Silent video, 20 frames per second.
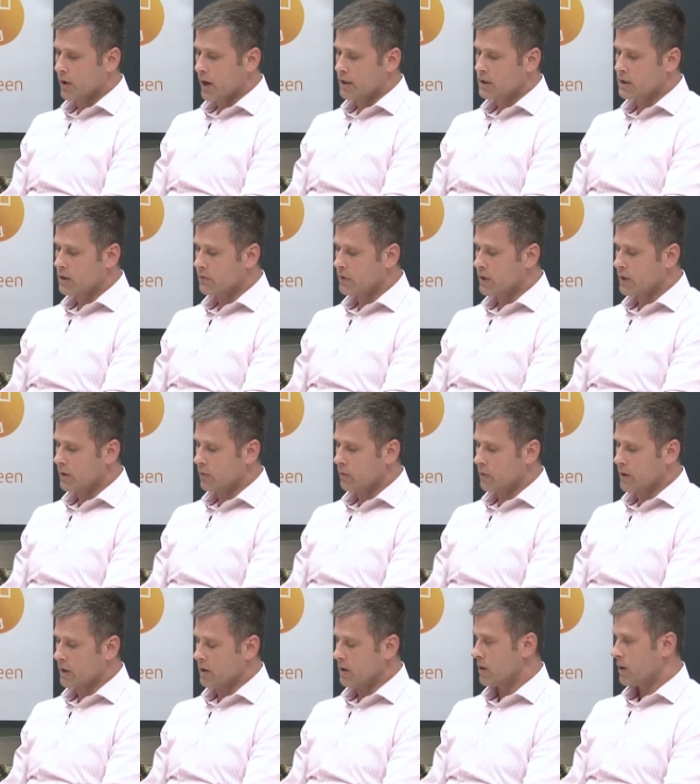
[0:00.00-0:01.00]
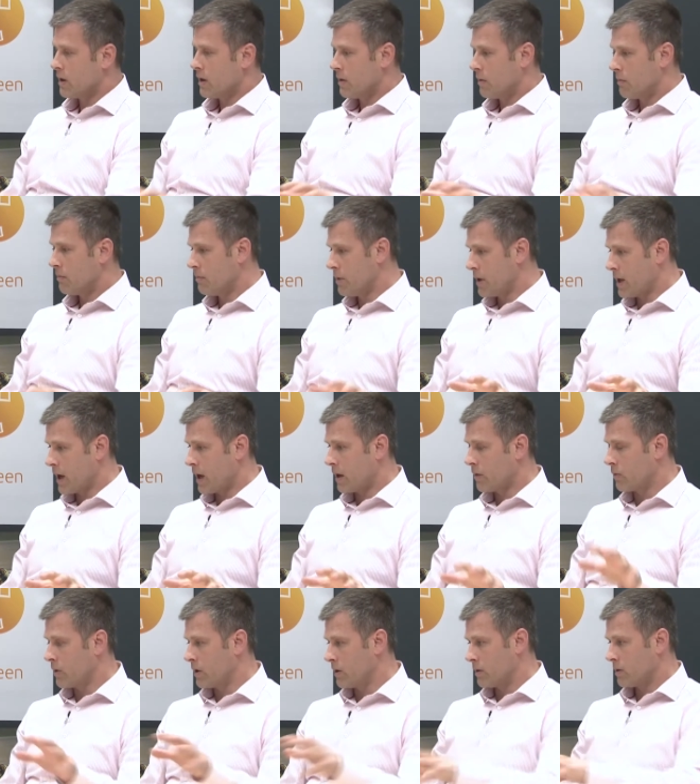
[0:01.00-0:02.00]
activity that we
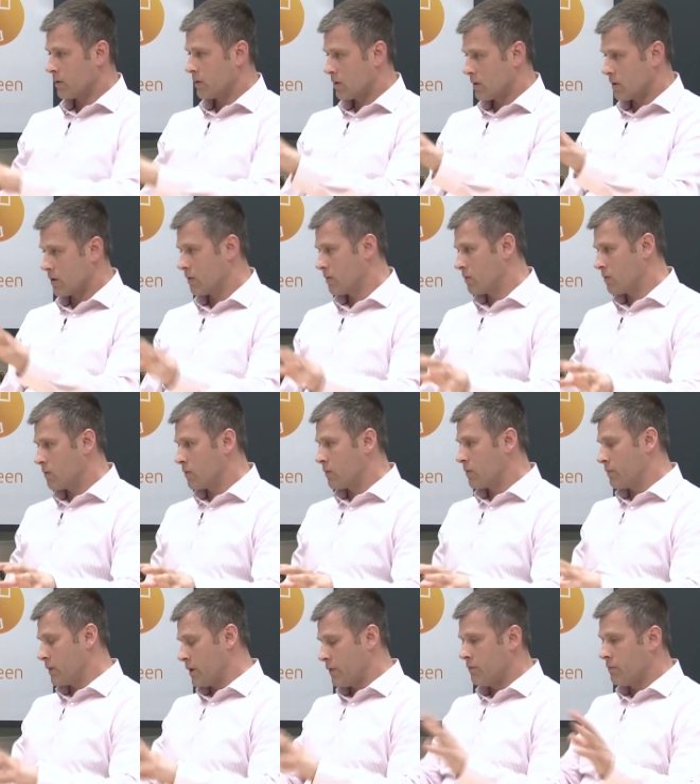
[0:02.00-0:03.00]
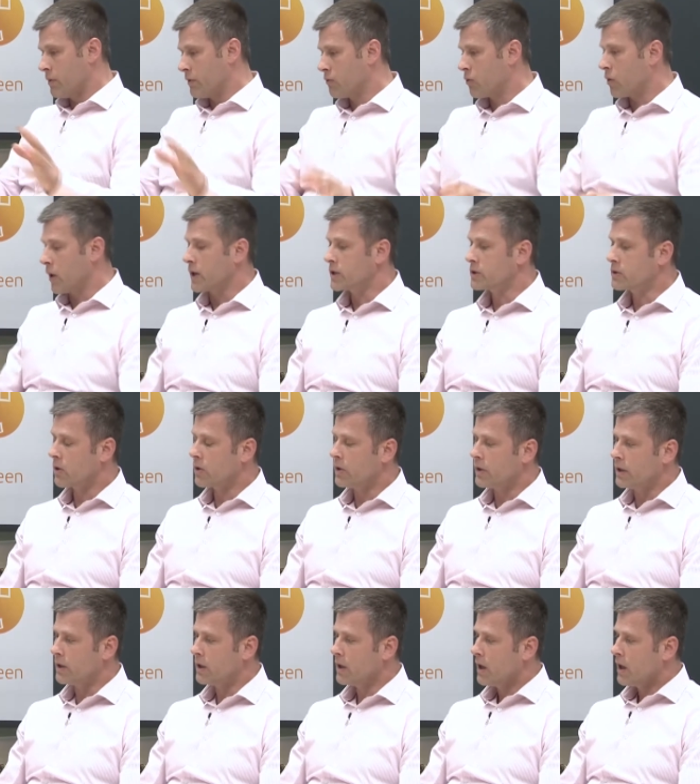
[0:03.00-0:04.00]
began when even before I
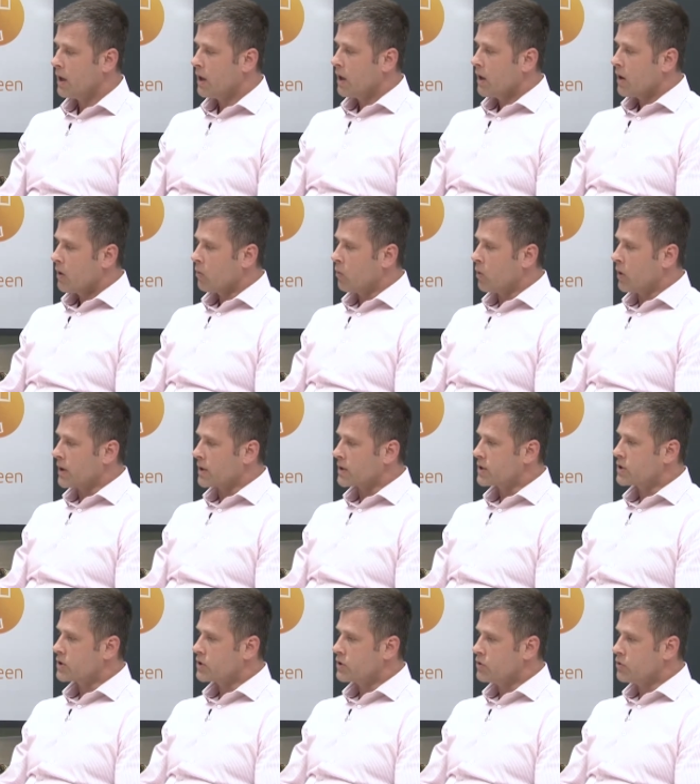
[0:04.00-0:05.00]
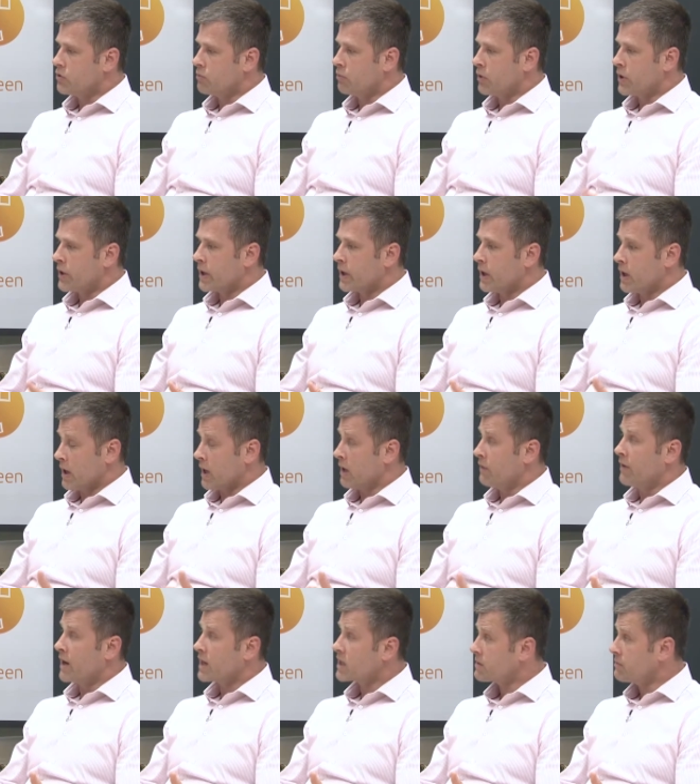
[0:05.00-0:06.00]
started was to bring in an
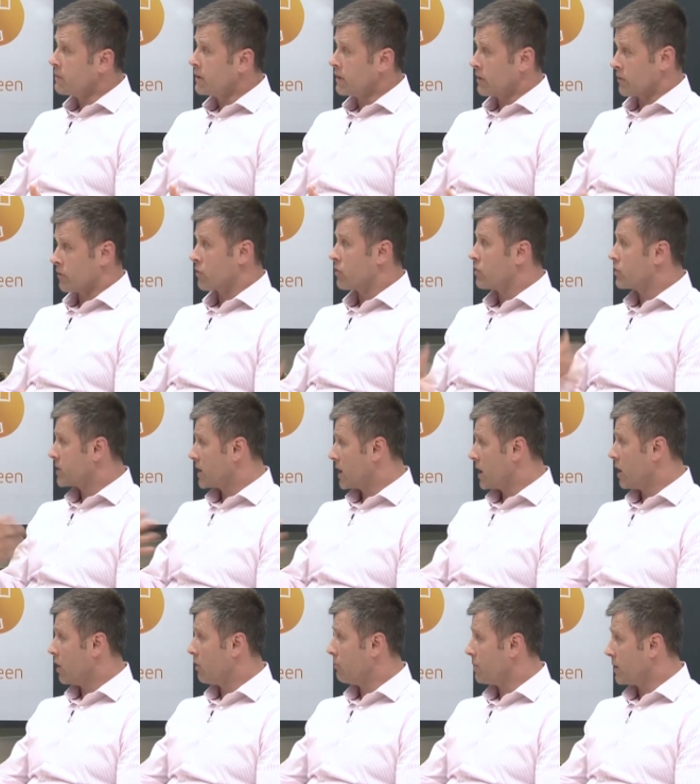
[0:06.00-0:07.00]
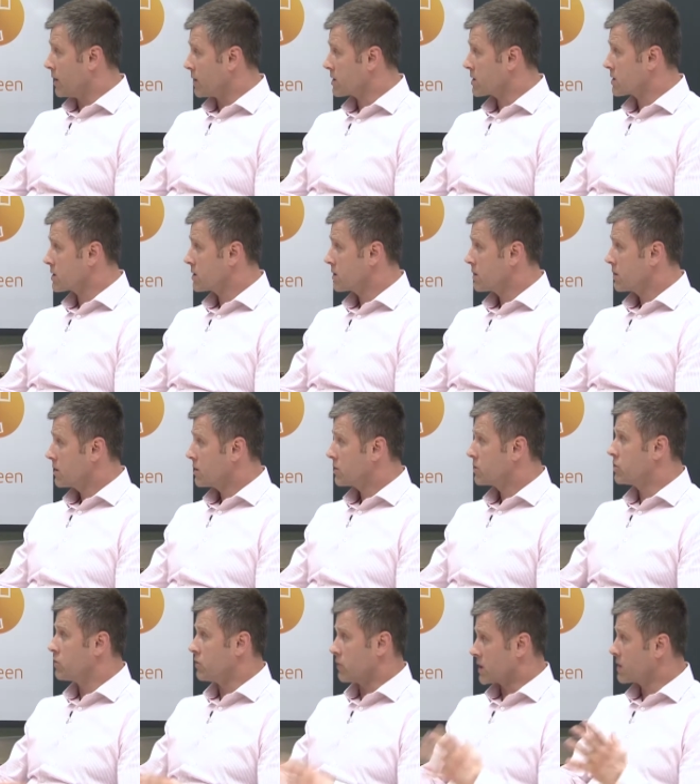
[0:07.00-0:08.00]
investment in order to help us
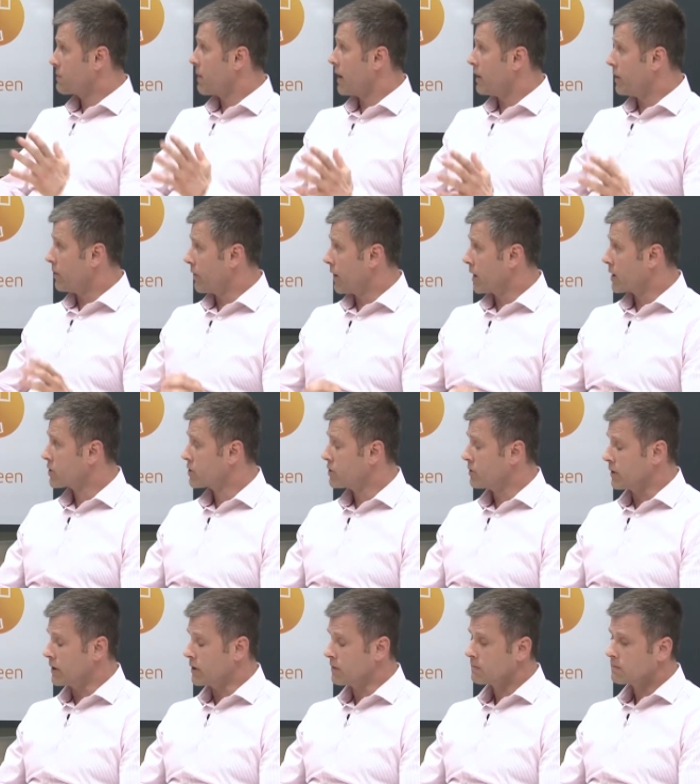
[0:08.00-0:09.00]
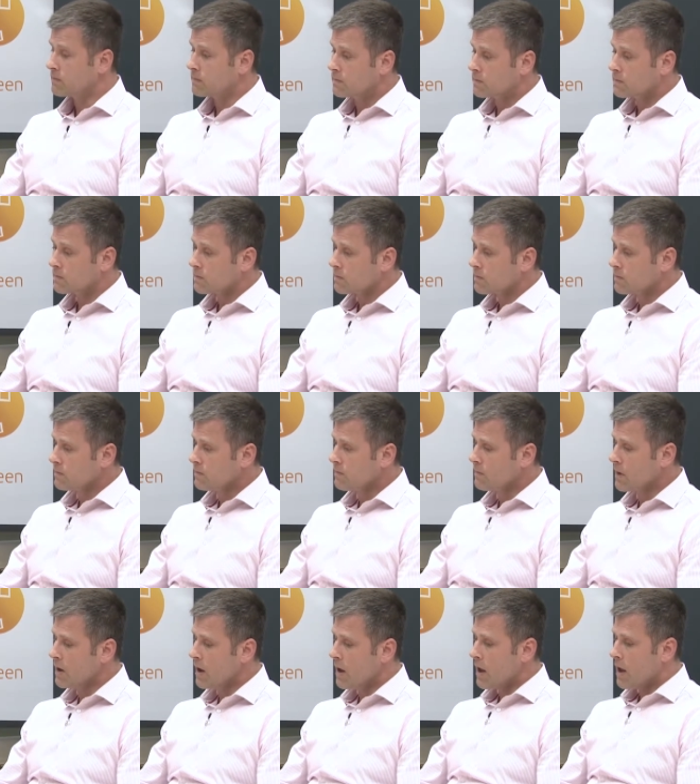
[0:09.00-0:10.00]
to expand internationally.
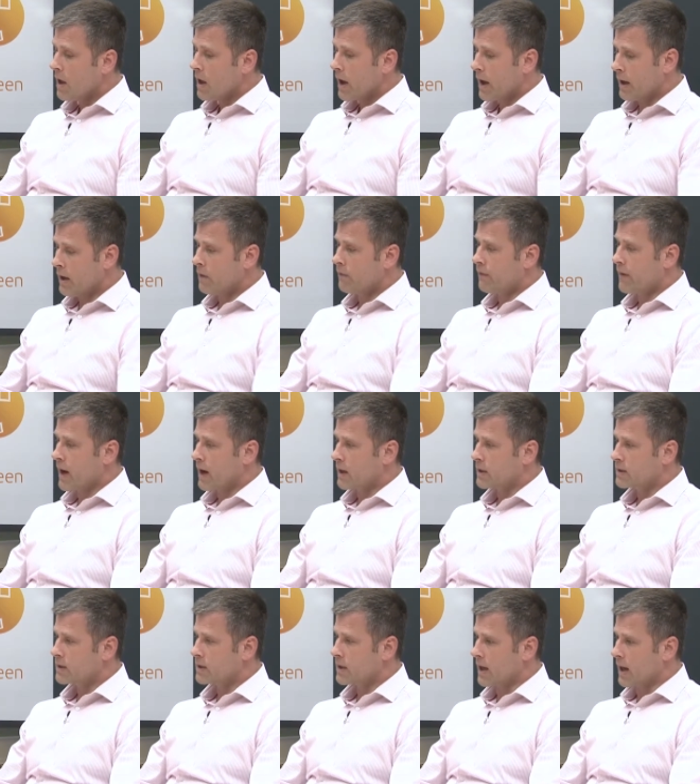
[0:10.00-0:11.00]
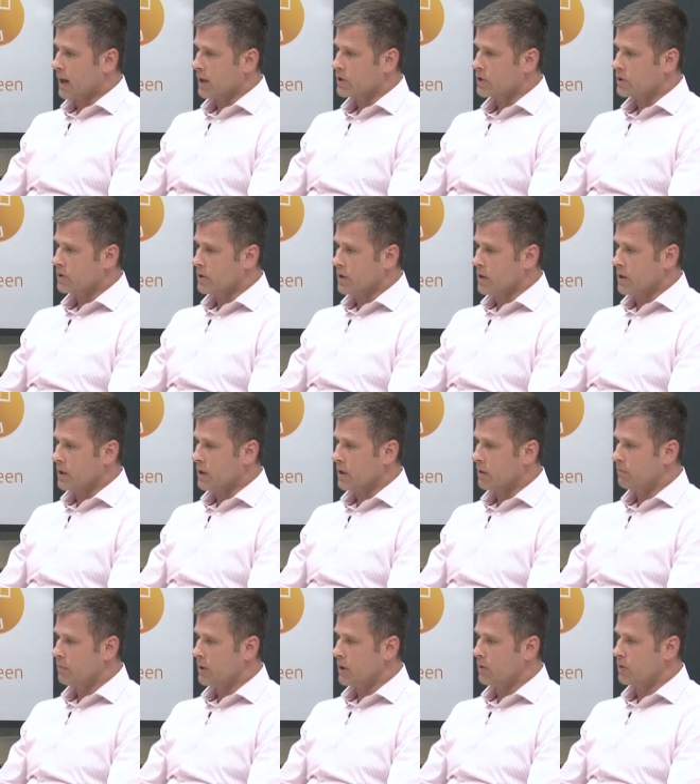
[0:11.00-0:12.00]
And in fact, actually
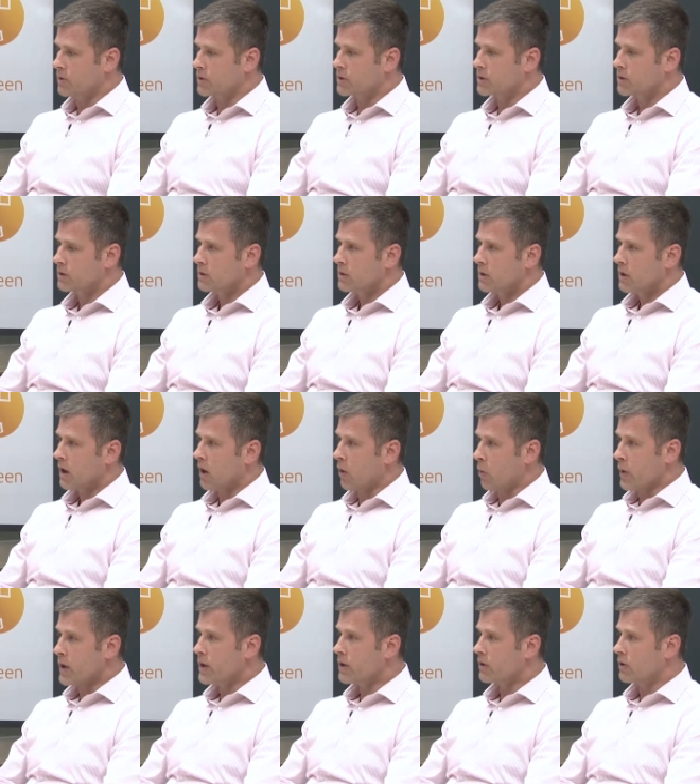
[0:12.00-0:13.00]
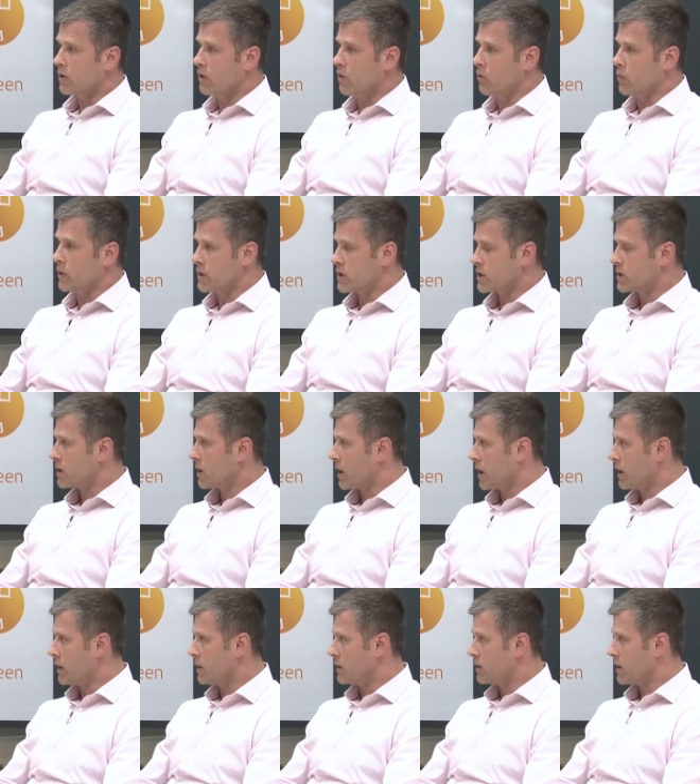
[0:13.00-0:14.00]
about a week ago, we just
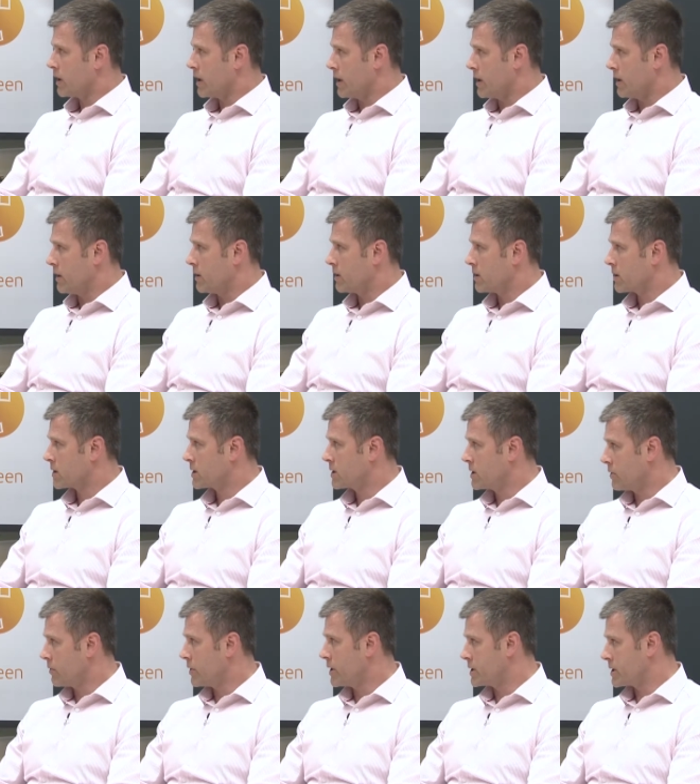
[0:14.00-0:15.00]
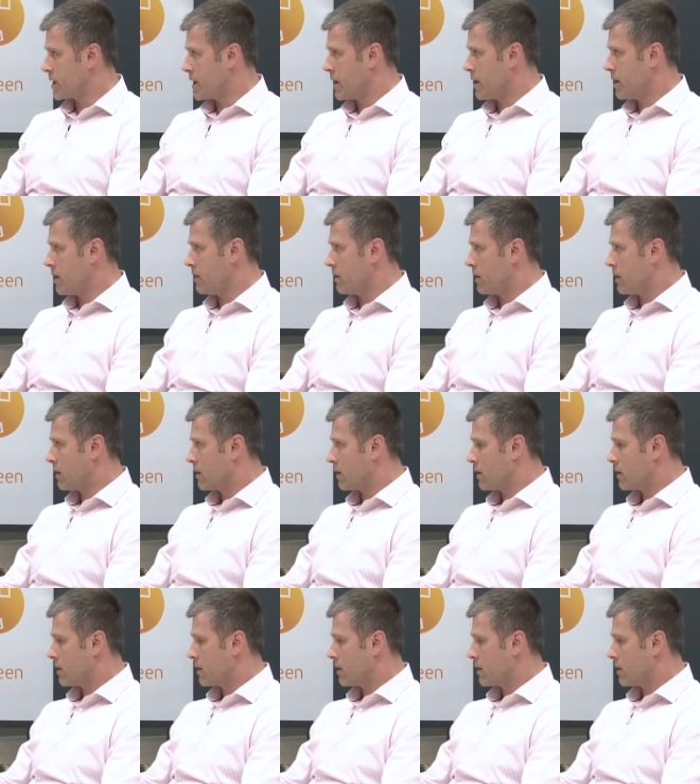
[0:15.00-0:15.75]
signed a Series A